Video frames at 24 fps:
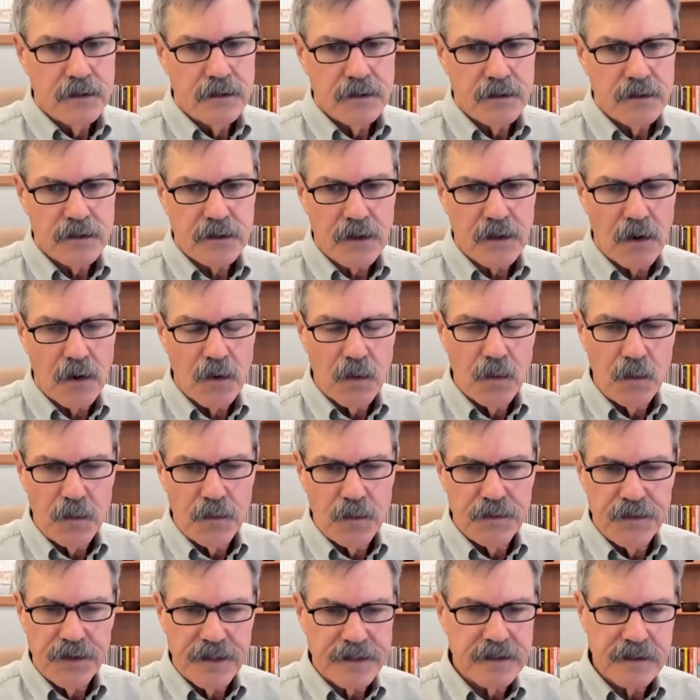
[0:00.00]
So,
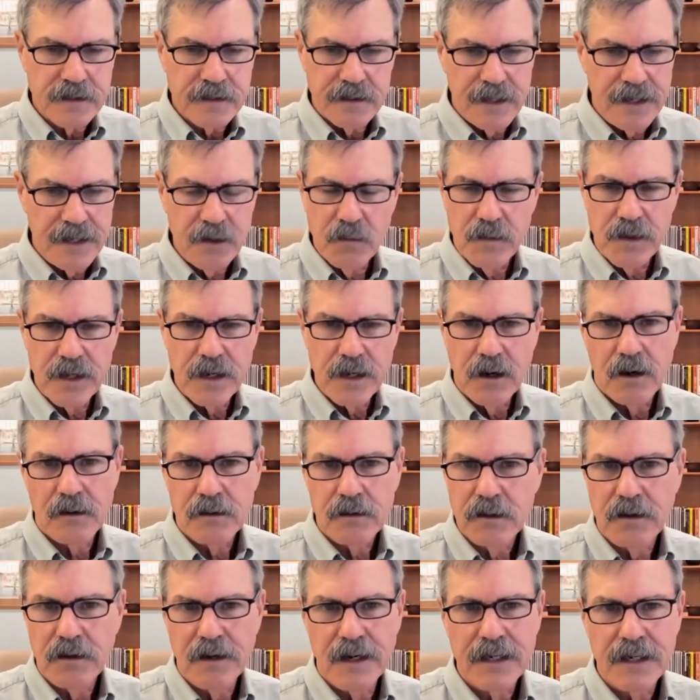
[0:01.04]
this thing we
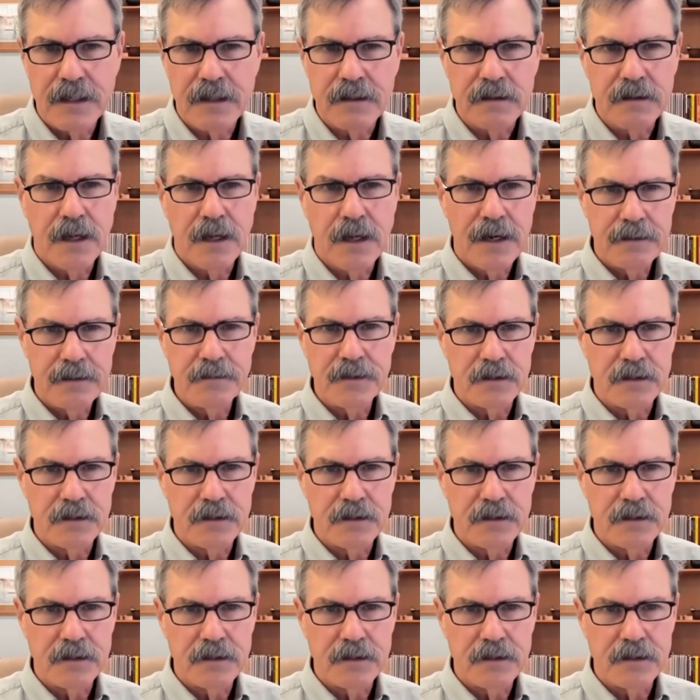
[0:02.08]
call chronic Lyme